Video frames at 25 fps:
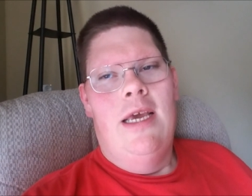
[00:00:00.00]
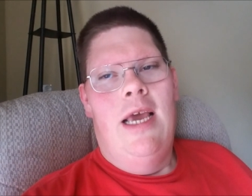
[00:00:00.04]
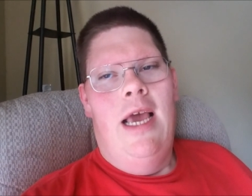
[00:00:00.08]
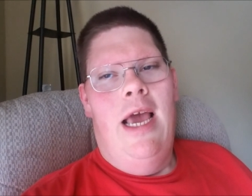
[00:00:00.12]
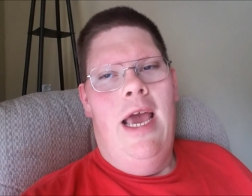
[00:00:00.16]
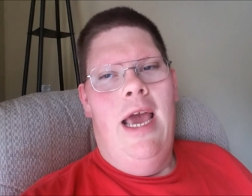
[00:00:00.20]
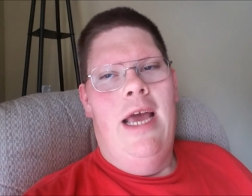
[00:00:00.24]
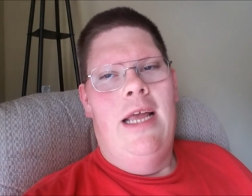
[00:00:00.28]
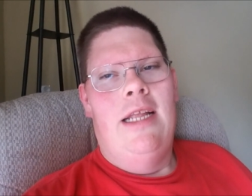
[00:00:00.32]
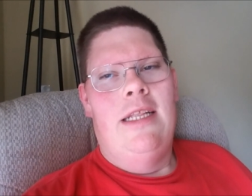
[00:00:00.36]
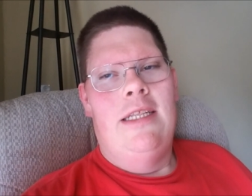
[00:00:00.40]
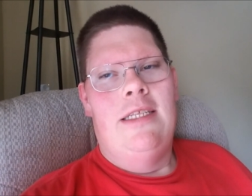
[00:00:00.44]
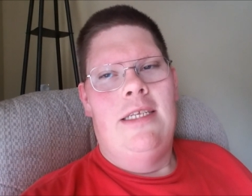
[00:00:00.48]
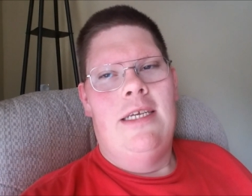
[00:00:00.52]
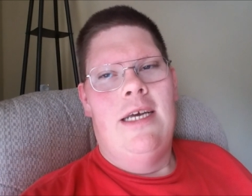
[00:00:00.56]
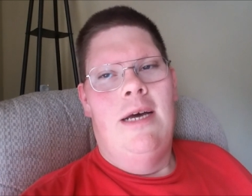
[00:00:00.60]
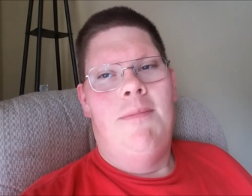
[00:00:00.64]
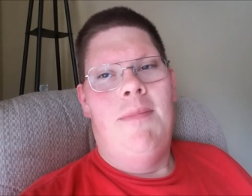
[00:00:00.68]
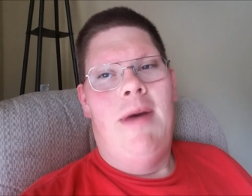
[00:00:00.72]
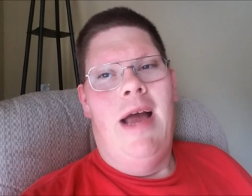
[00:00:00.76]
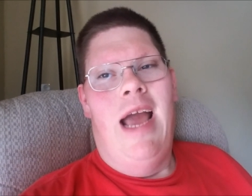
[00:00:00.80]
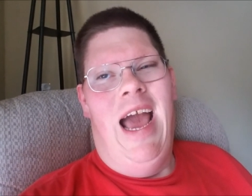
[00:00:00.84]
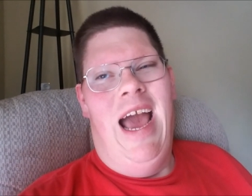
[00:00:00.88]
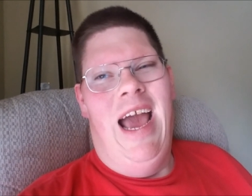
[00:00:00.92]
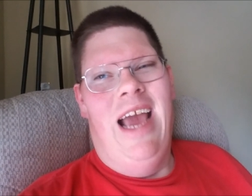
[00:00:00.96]
and uh,
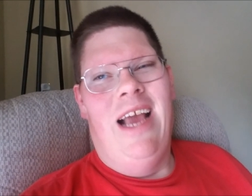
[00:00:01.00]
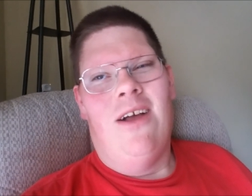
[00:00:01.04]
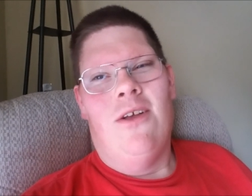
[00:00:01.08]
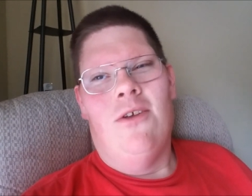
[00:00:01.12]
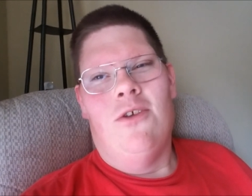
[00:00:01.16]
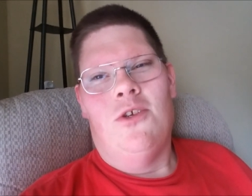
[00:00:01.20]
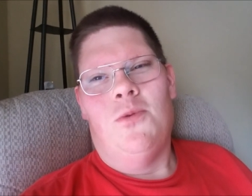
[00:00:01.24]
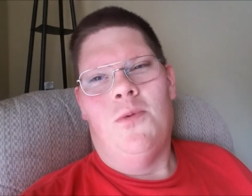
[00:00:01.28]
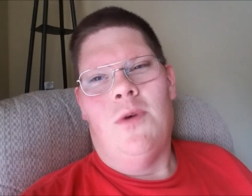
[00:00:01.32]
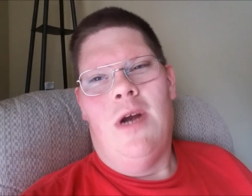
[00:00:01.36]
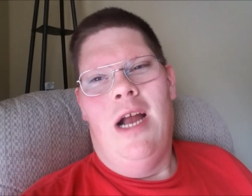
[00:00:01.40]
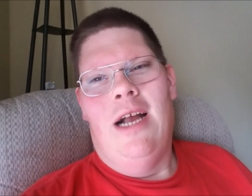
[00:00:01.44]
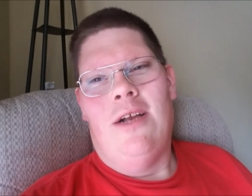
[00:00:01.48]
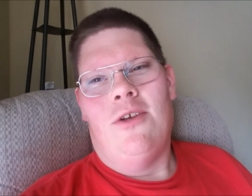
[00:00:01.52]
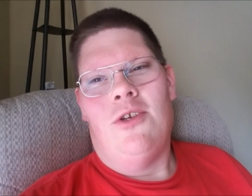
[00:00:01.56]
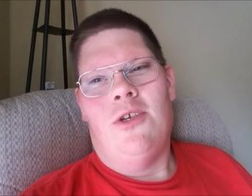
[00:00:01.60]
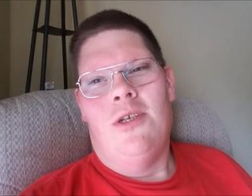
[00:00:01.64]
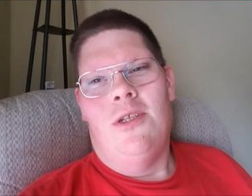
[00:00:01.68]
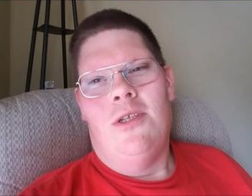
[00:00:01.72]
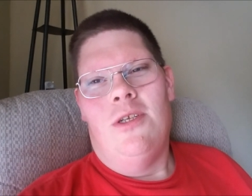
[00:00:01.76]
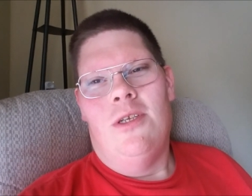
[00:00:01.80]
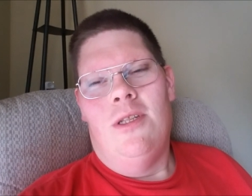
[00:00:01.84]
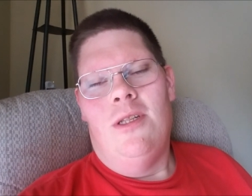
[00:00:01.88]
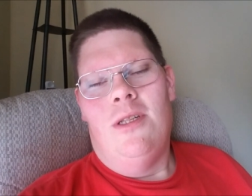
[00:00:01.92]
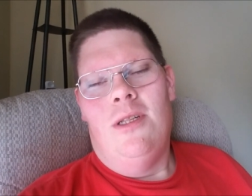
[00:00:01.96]
my ankles were actually
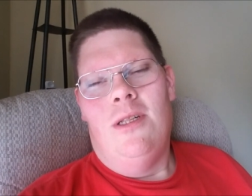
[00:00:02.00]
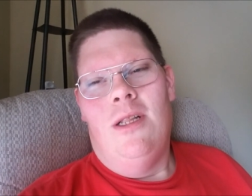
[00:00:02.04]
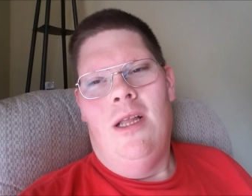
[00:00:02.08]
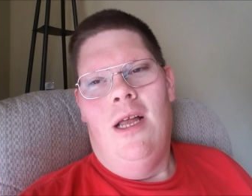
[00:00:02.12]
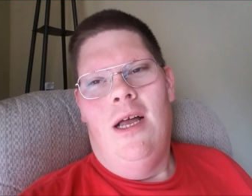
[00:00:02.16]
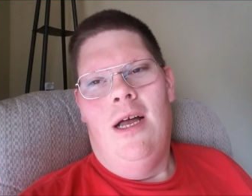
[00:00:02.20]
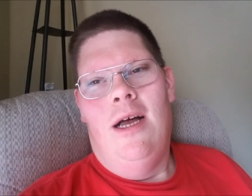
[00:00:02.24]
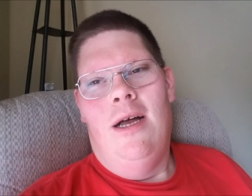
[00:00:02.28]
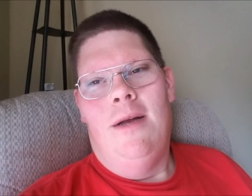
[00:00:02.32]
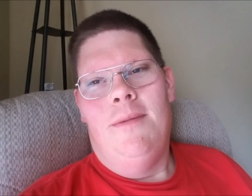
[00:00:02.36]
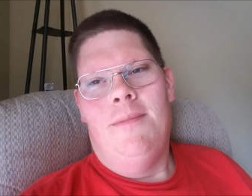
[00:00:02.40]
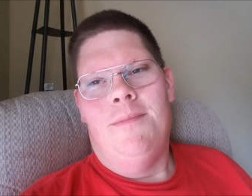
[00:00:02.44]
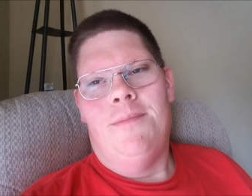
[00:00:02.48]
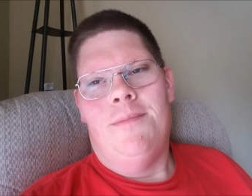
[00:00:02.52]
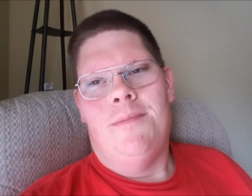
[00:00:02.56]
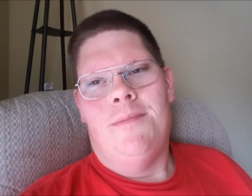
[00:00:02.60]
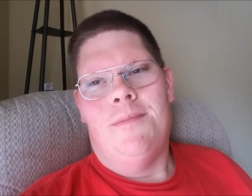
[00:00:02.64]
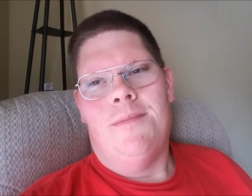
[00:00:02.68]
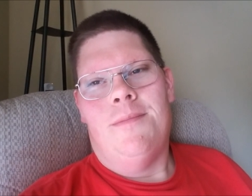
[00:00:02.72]
a little um,